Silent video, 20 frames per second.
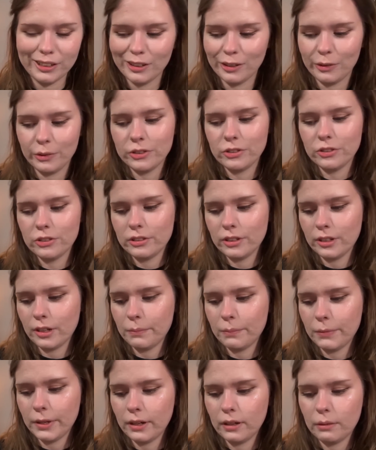No, it's just like a
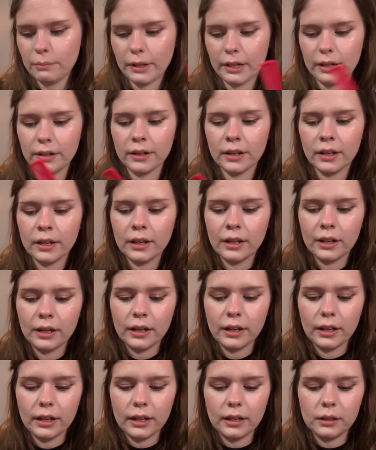makeup pad,
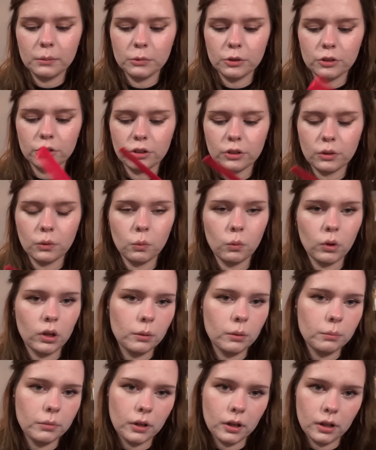and I'm just gonna
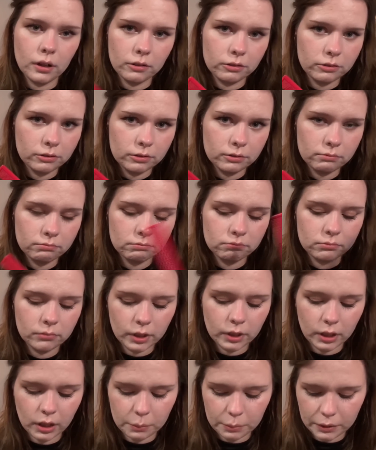wipe off
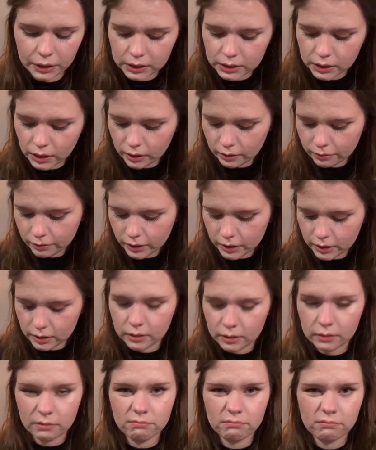any bugs that I find
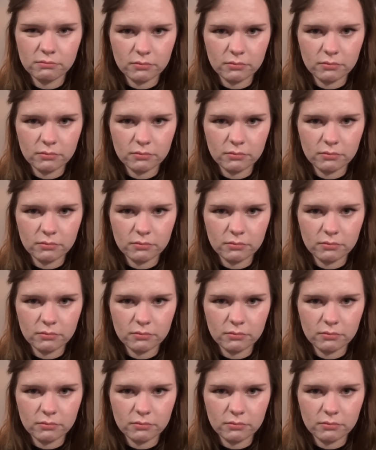and,